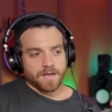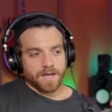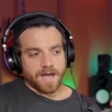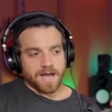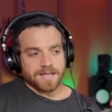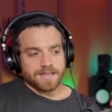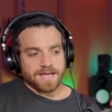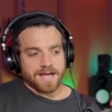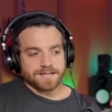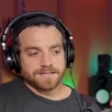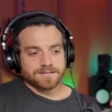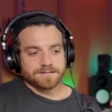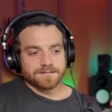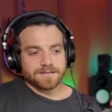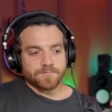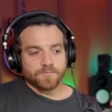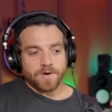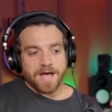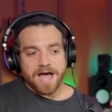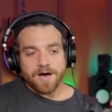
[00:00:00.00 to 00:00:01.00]
And
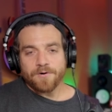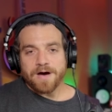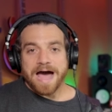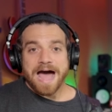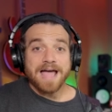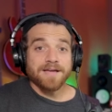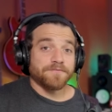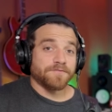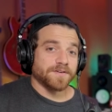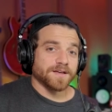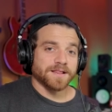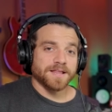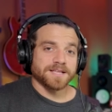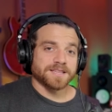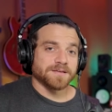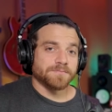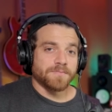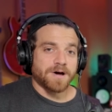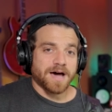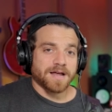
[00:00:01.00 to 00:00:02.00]
that's how I feel like
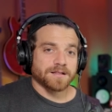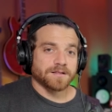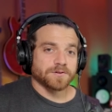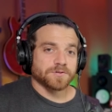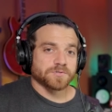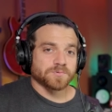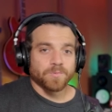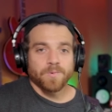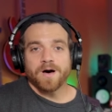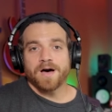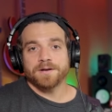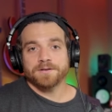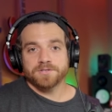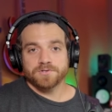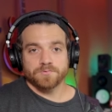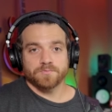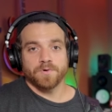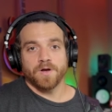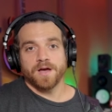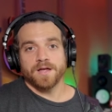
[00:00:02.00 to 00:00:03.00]
the modelers want
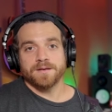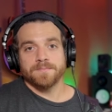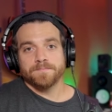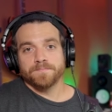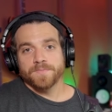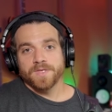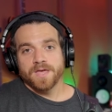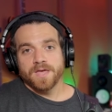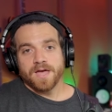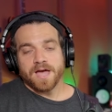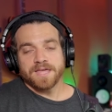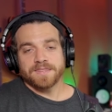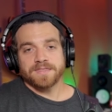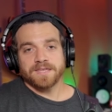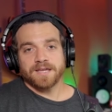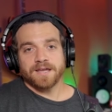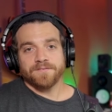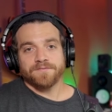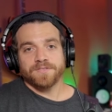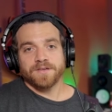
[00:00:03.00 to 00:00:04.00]
to run. I
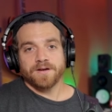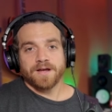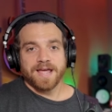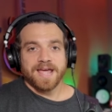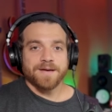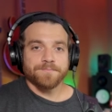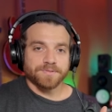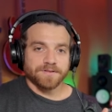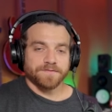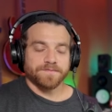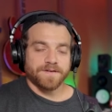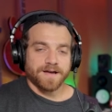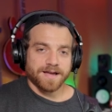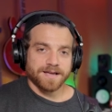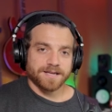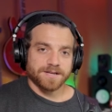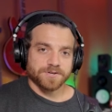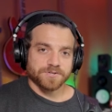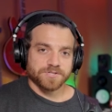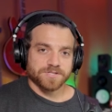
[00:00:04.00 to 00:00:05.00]
think if they're
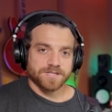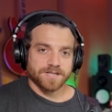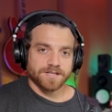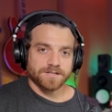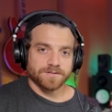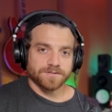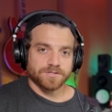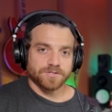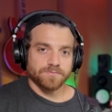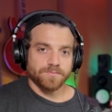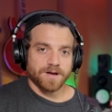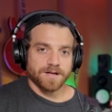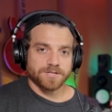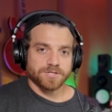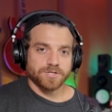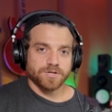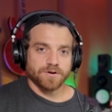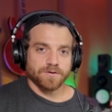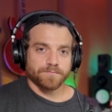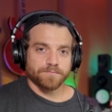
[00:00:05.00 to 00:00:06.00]
amplifying your signal too
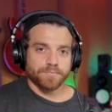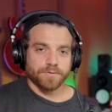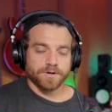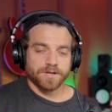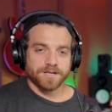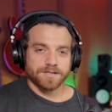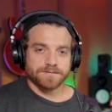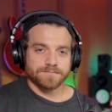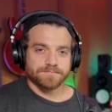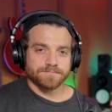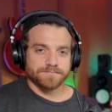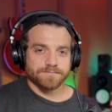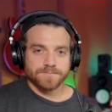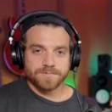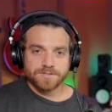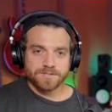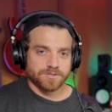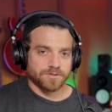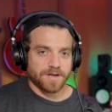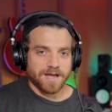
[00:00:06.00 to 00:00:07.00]
much, you're putting
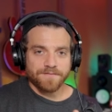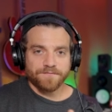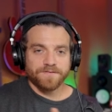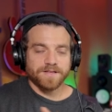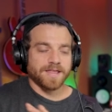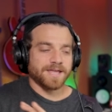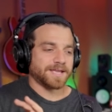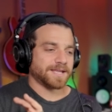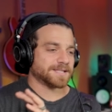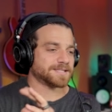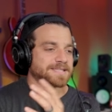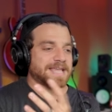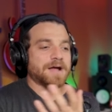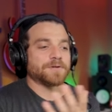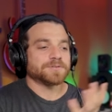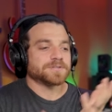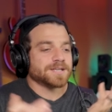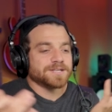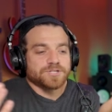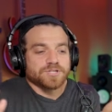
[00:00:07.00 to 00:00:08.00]
I feel like it
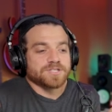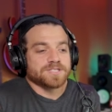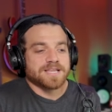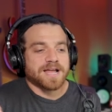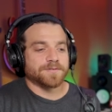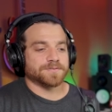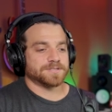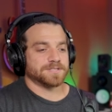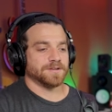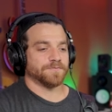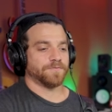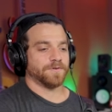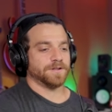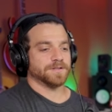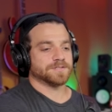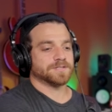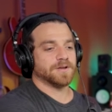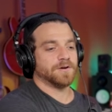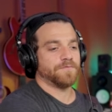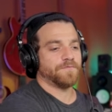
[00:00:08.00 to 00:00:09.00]
just sounds
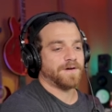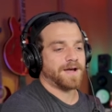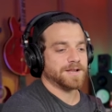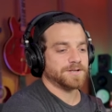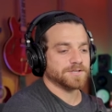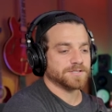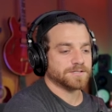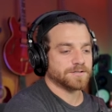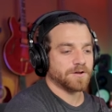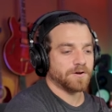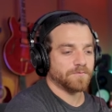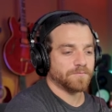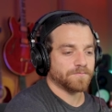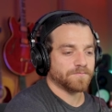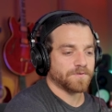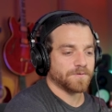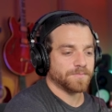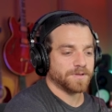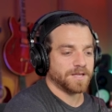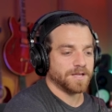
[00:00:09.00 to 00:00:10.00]
different. So if I just go
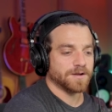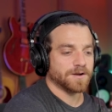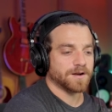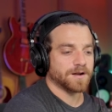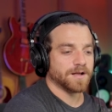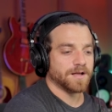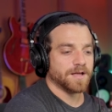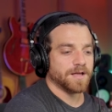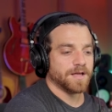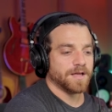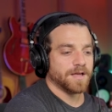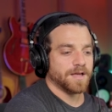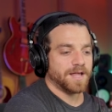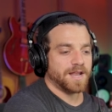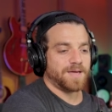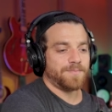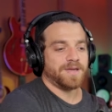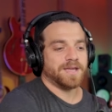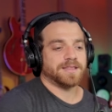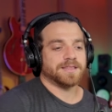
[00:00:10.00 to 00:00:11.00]
from here
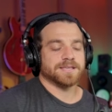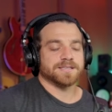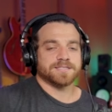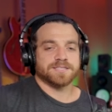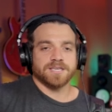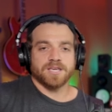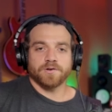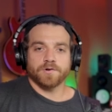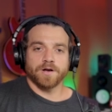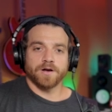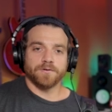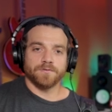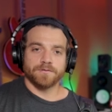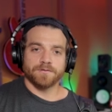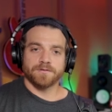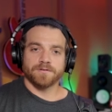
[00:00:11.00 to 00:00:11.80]
and I make this 0,